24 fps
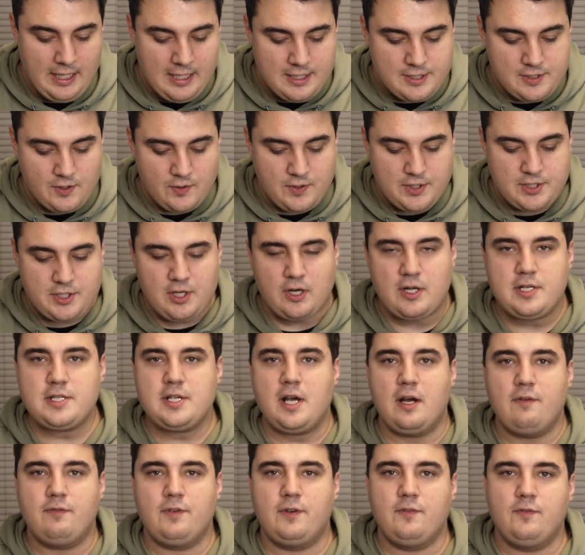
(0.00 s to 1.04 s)
So he starts
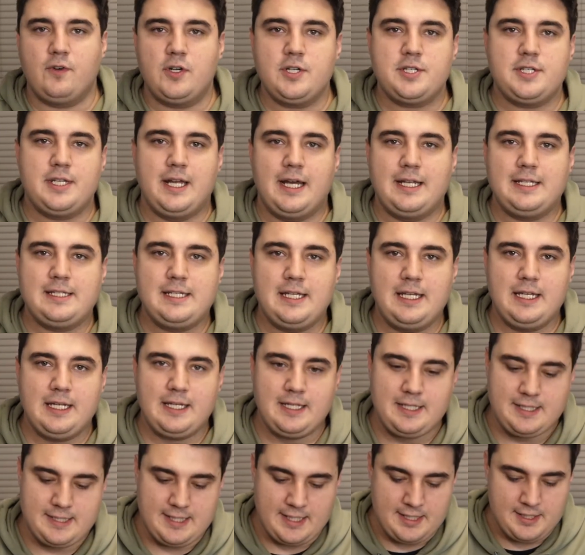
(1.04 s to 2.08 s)
off in verse 19
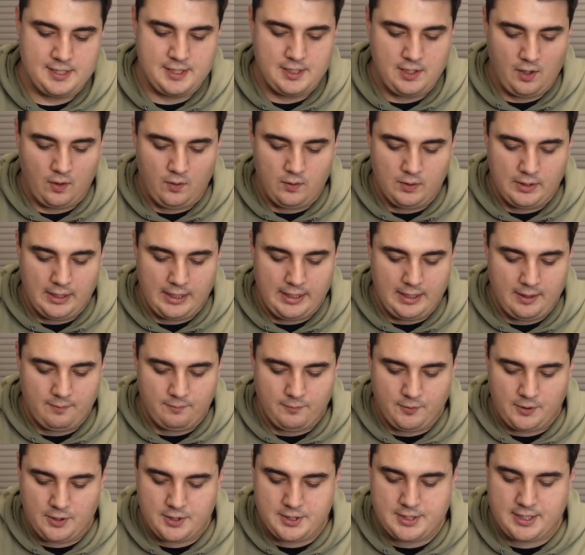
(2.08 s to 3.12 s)
and he says, don't lay up
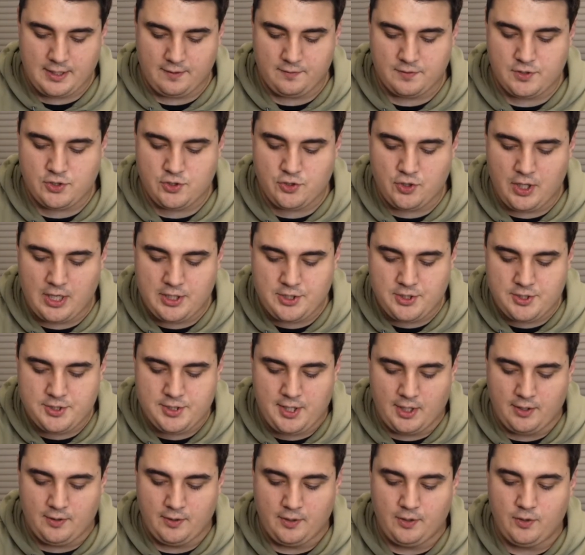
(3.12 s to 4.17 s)
for yourselves treasures
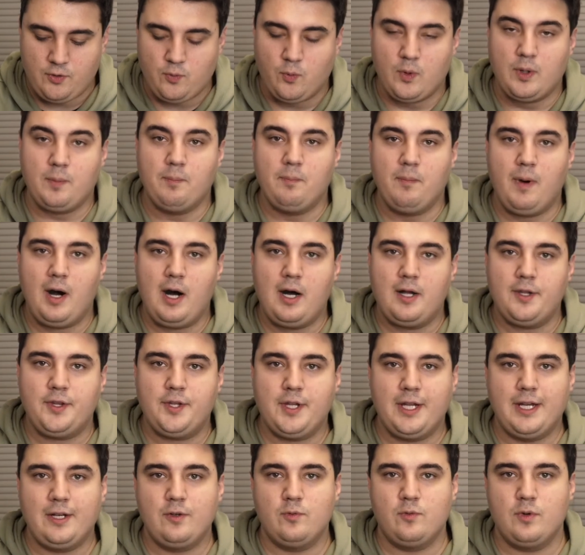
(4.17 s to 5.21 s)
on earth where moth
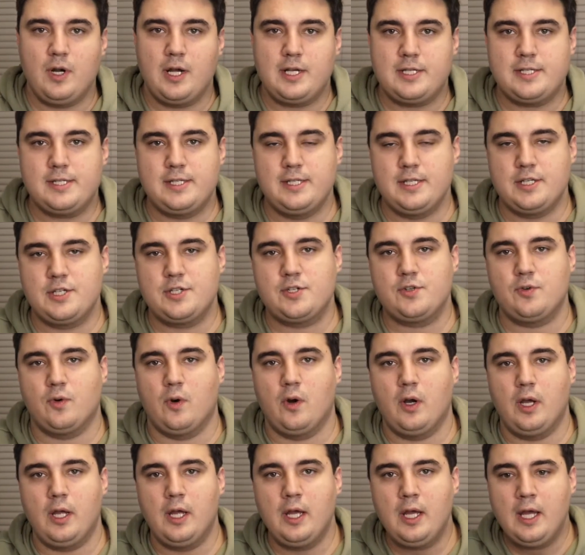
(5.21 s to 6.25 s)
and rust
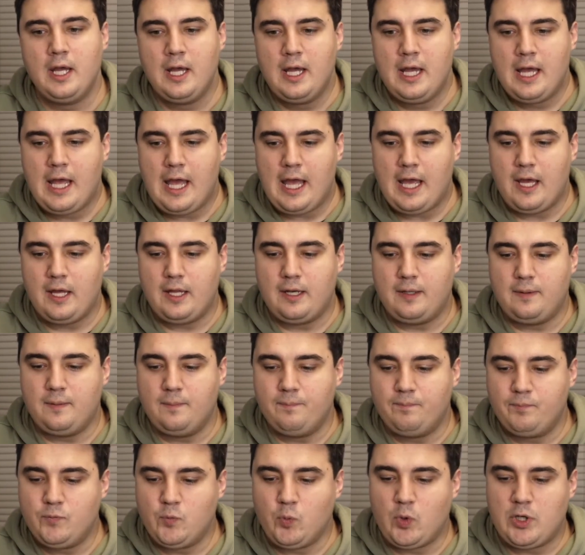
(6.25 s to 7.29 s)
destroy. And
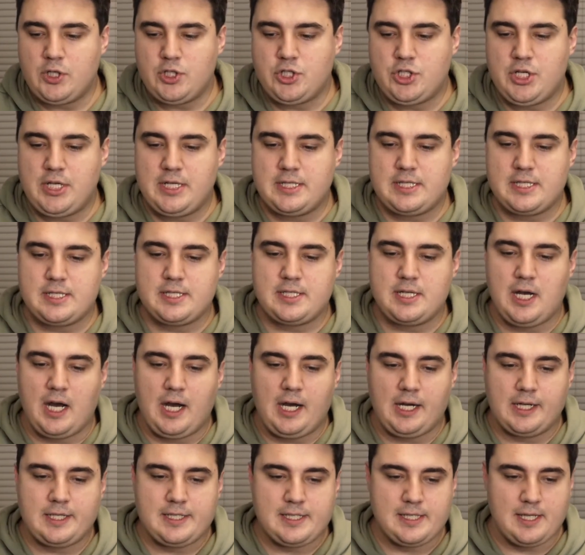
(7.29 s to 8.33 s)
when Jesus
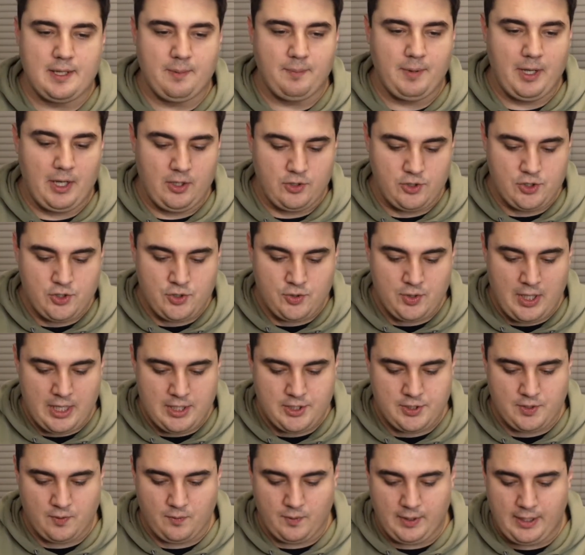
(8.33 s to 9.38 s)
talks about
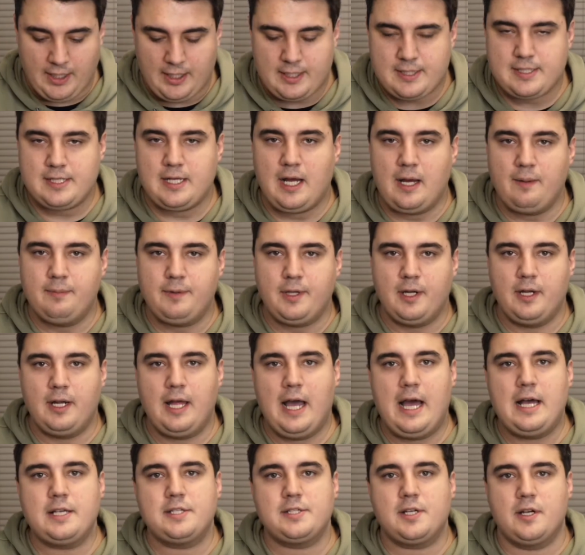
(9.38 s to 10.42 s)
treasure, we got to stop there and
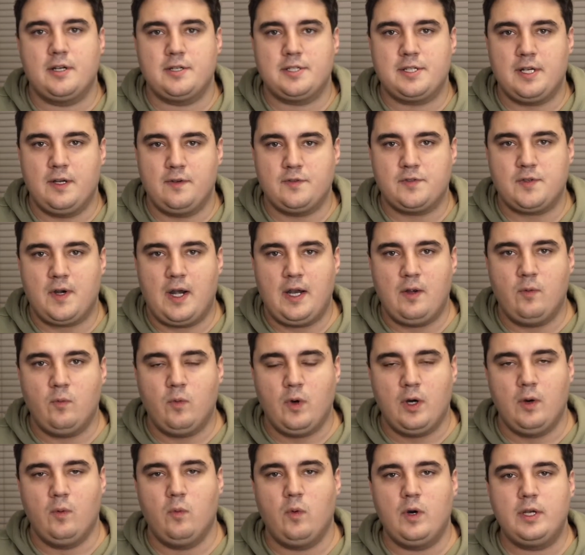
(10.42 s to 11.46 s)
ask ourselves, right,
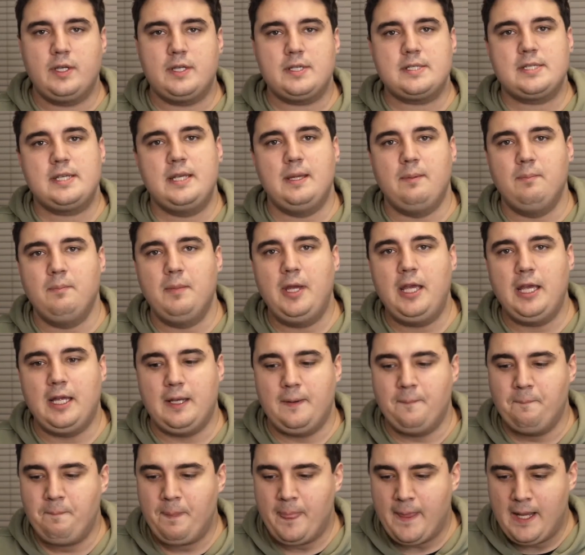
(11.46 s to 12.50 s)
what does he mean?